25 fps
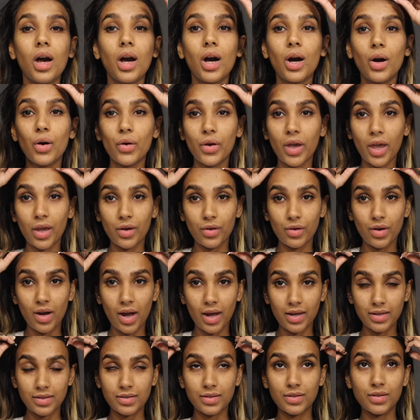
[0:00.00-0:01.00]
Okay, you
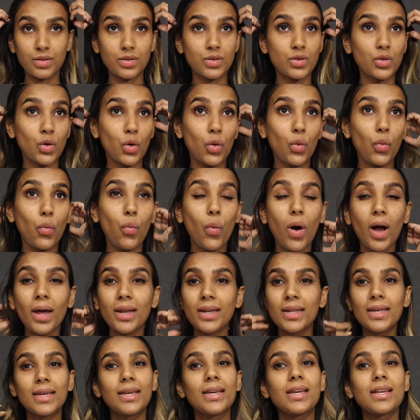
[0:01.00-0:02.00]
guys, so
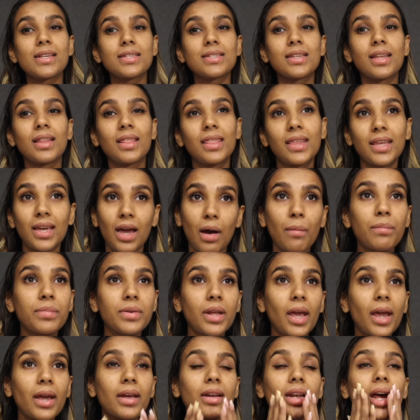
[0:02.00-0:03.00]
what is the
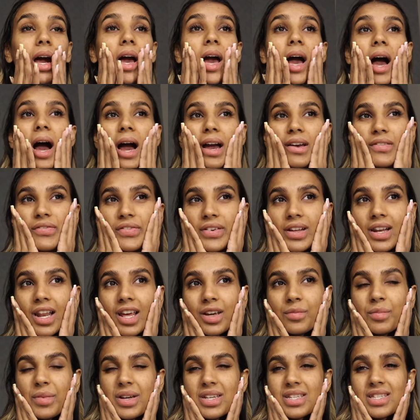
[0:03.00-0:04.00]
update? I feel
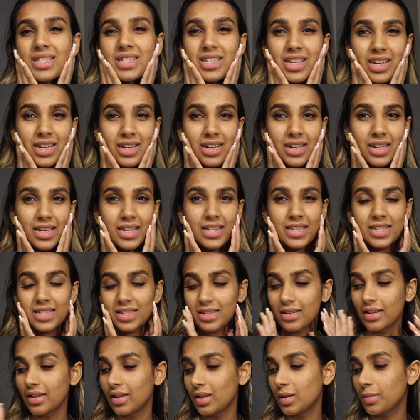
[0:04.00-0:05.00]
like my skin is
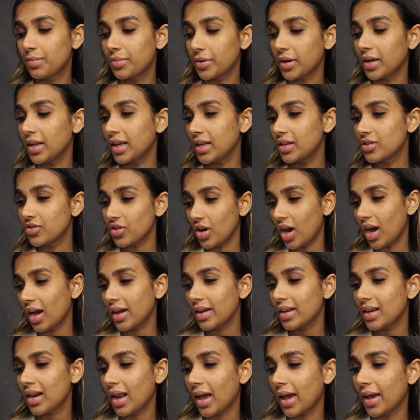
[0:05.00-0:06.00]
still pretty
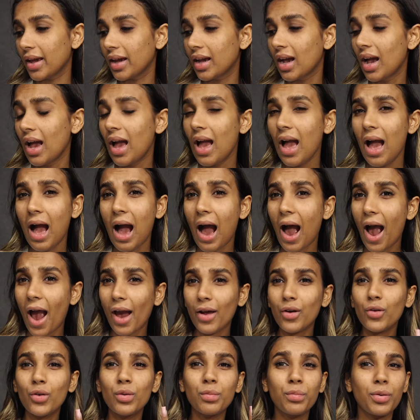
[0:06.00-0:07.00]
dry. Like,
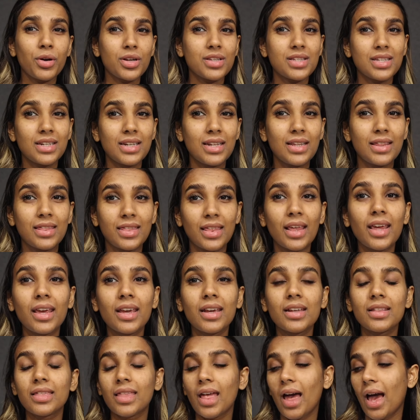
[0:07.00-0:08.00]
I don't personally
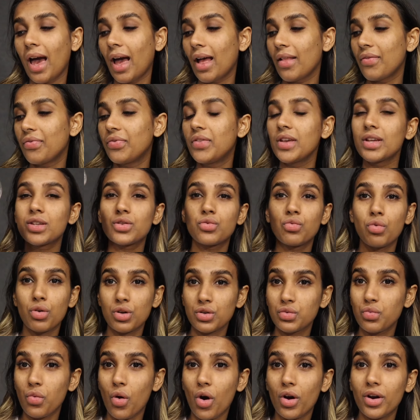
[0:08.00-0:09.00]
think that this
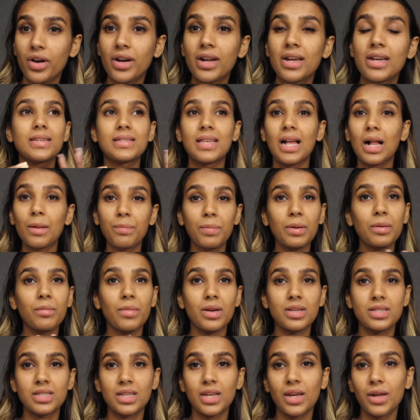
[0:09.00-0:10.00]
rose water is helping
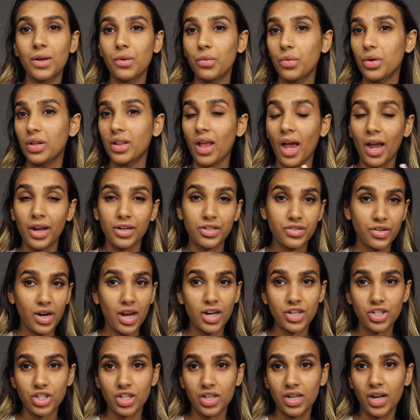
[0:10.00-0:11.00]
my skin with
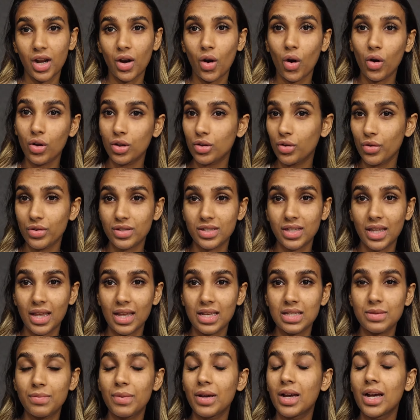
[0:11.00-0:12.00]
hydration and all of those
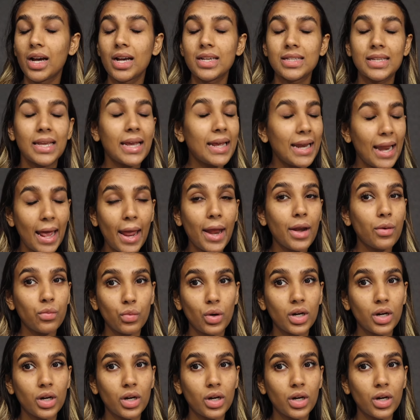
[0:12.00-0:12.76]
things because it ain't